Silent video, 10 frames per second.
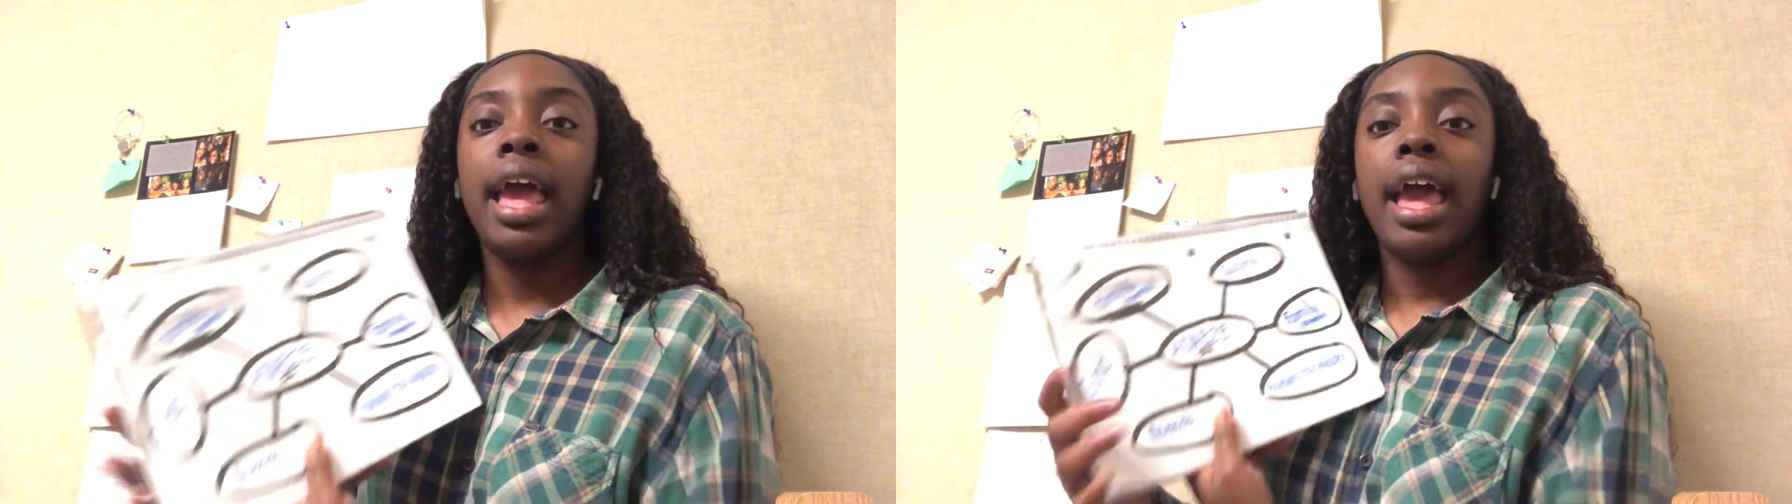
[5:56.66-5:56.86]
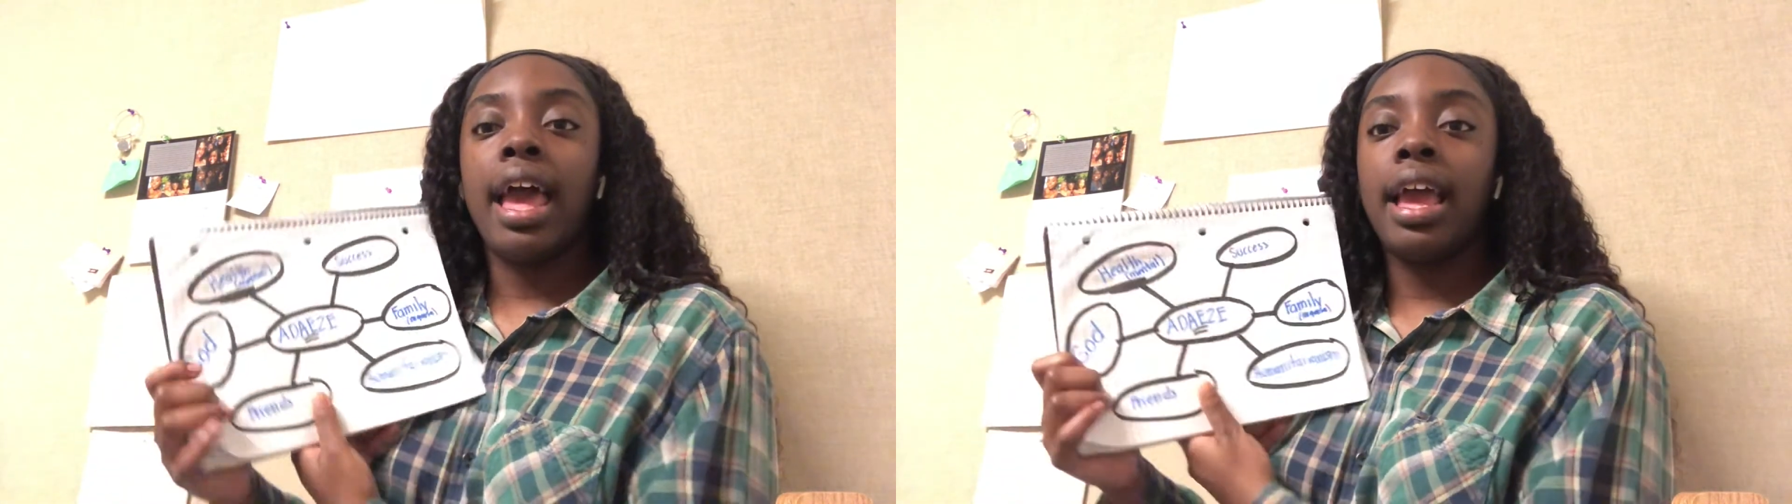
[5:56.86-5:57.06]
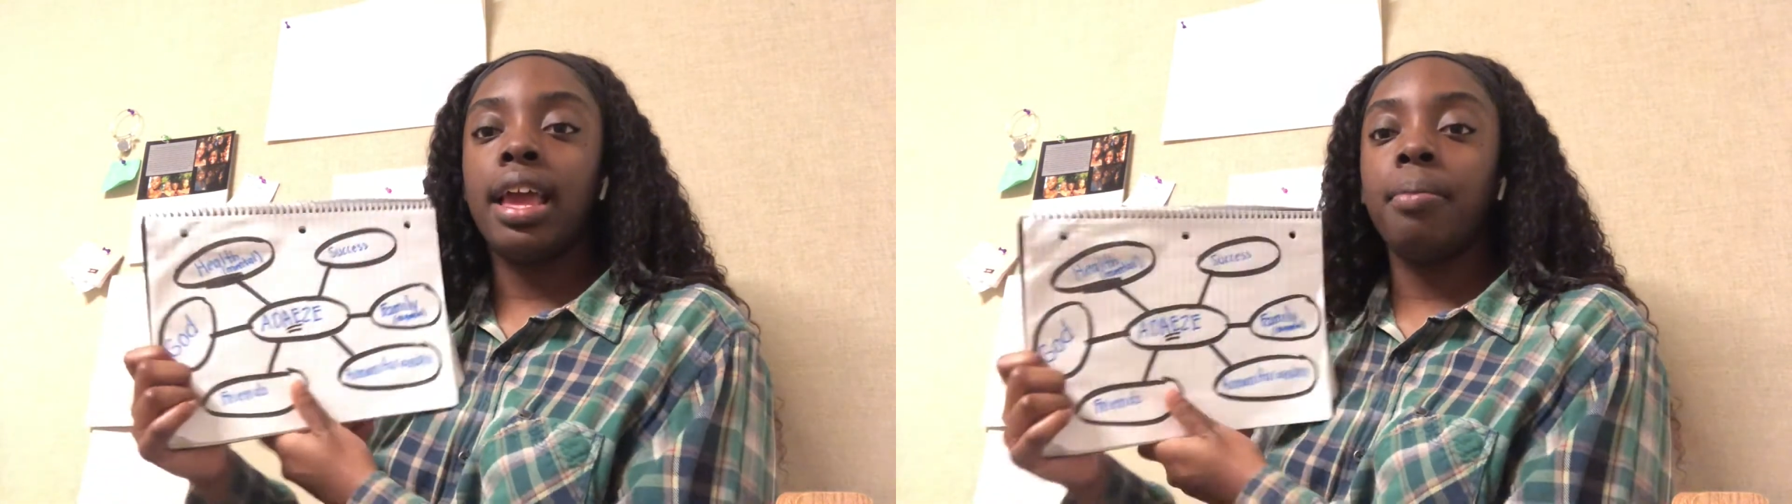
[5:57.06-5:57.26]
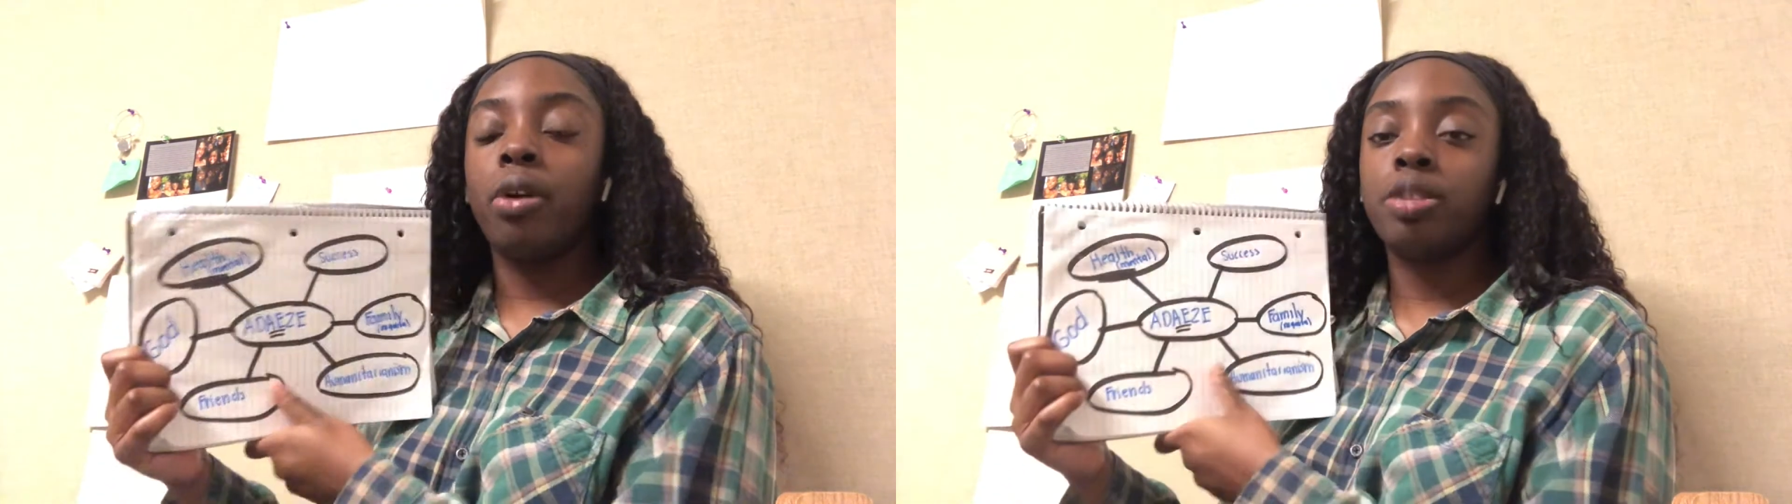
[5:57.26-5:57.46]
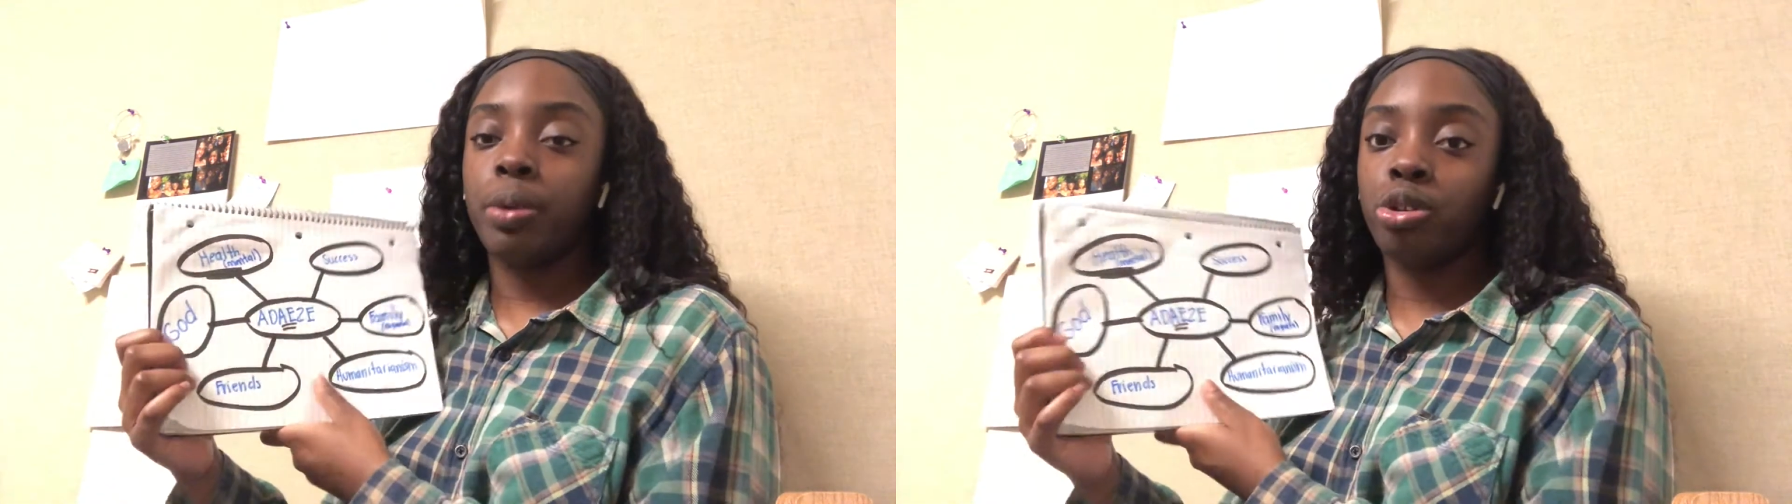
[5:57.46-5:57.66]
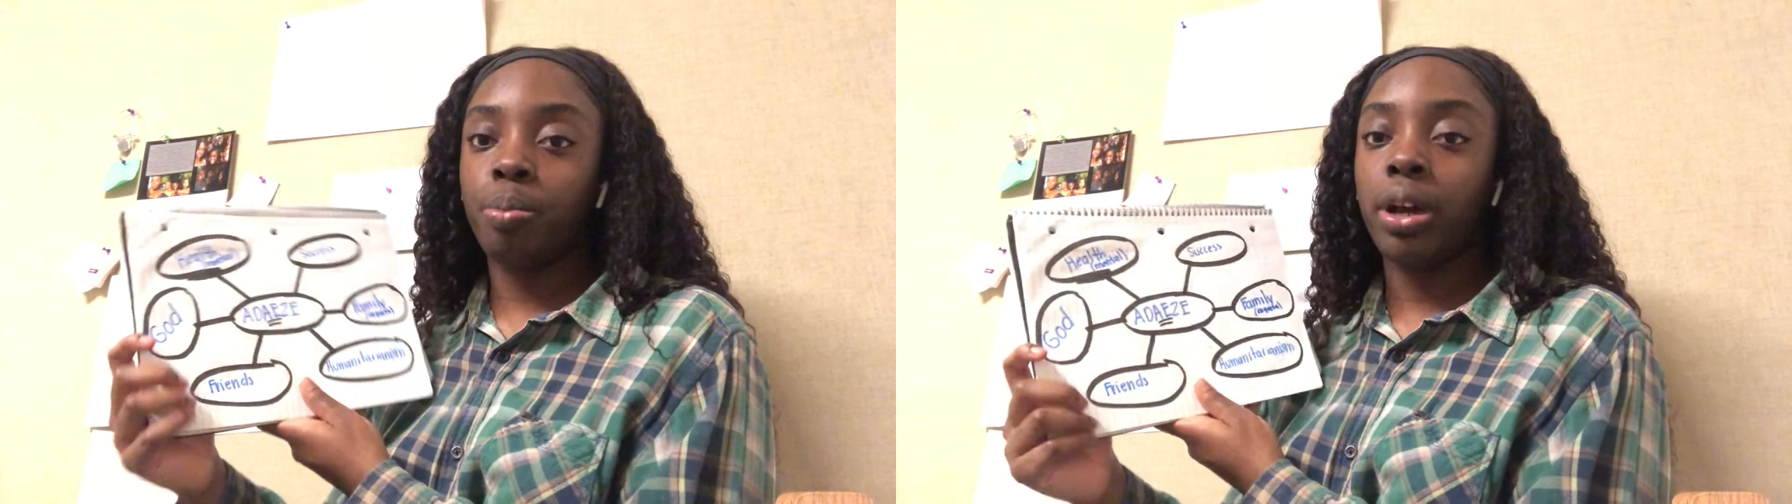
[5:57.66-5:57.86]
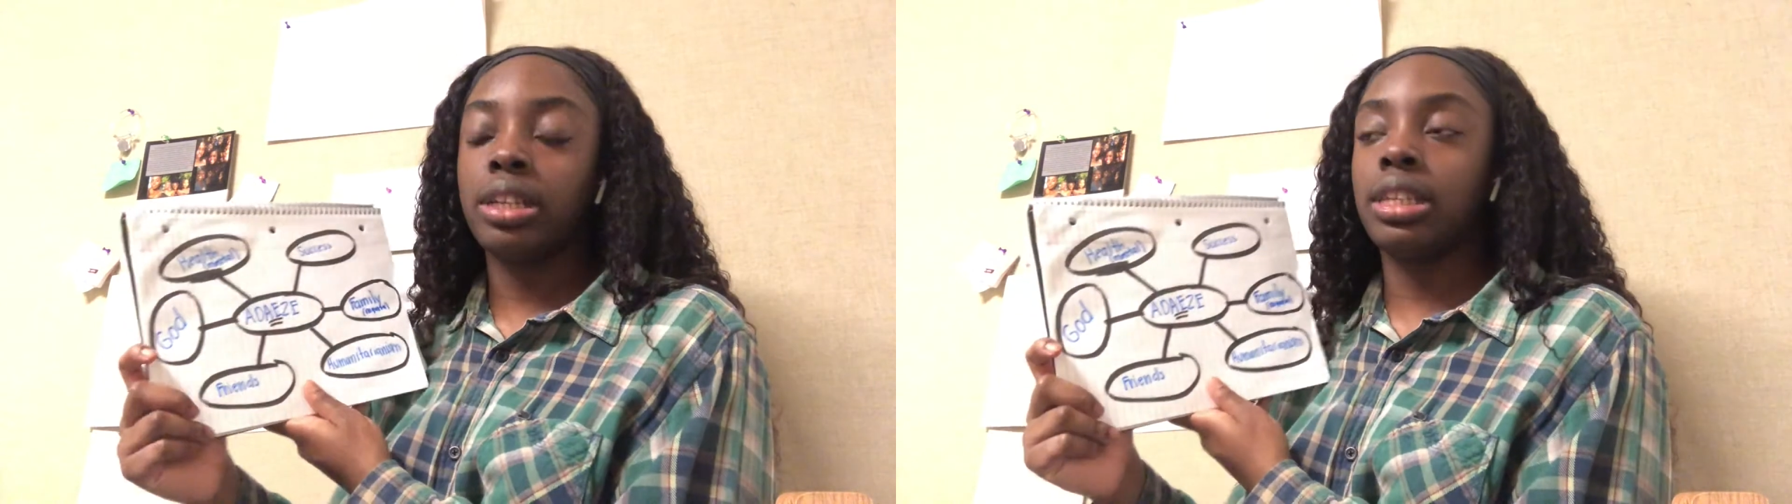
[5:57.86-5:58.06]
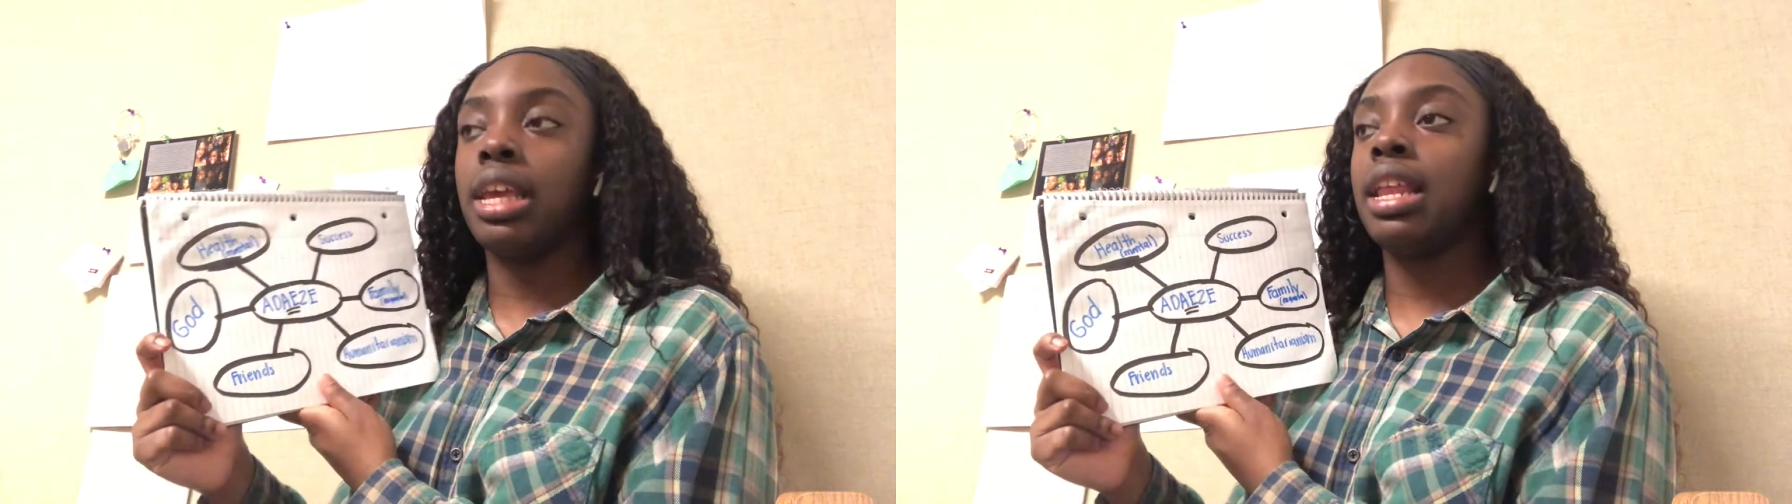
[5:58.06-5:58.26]
a more spiritual
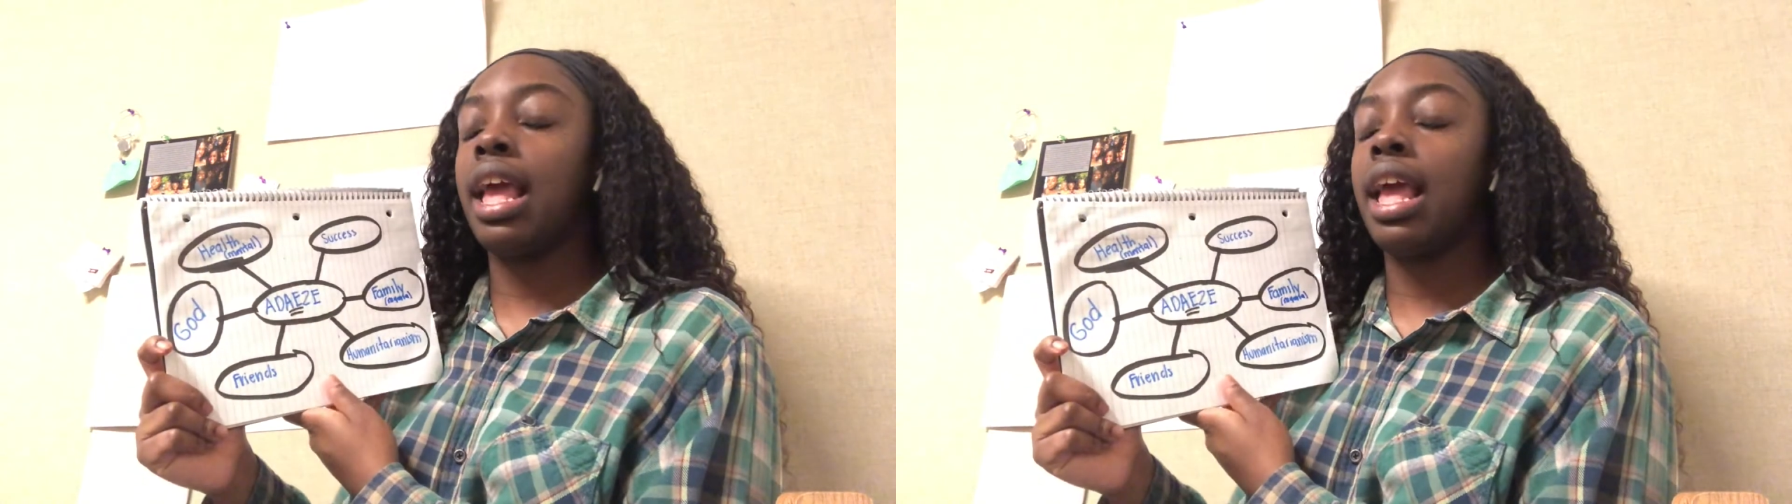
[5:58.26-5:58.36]
person.